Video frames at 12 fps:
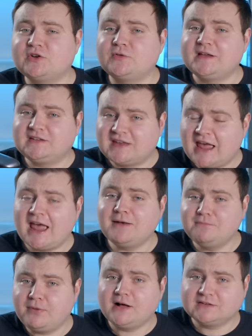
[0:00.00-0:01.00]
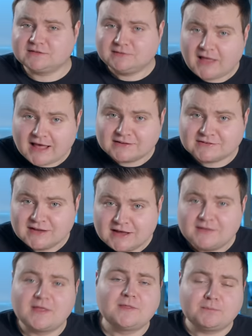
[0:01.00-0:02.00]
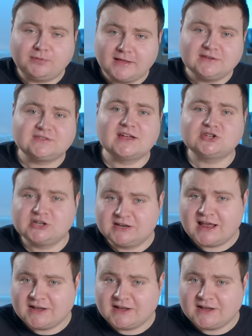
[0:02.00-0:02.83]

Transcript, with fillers: only 10 bucks less than the PlayStation and